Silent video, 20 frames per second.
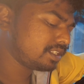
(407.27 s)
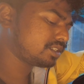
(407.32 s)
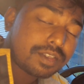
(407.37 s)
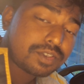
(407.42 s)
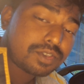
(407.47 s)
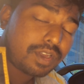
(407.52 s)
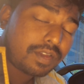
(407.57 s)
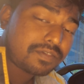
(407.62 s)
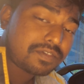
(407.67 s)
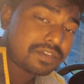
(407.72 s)

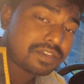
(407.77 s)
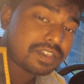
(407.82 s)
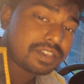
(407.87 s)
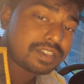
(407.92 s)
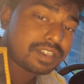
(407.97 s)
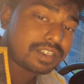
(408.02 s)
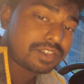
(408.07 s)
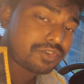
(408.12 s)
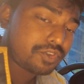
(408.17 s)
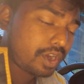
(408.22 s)
So after this
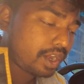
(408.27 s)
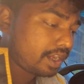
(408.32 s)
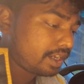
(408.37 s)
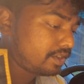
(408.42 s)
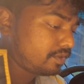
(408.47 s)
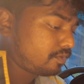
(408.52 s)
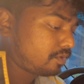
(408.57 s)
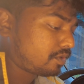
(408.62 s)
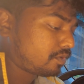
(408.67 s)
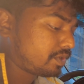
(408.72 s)
thing dried,
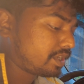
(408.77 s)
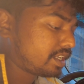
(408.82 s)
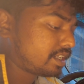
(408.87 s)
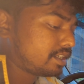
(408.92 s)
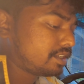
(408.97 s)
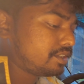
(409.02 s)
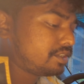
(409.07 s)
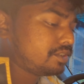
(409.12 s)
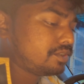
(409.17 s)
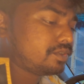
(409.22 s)
what we're
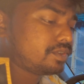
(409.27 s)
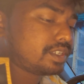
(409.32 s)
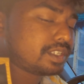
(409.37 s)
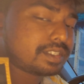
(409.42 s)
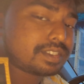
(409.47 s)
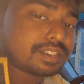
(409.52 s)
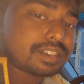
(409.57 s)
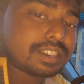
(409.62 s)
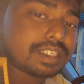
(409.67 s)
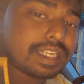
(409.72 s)
going to do
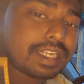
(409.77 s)
is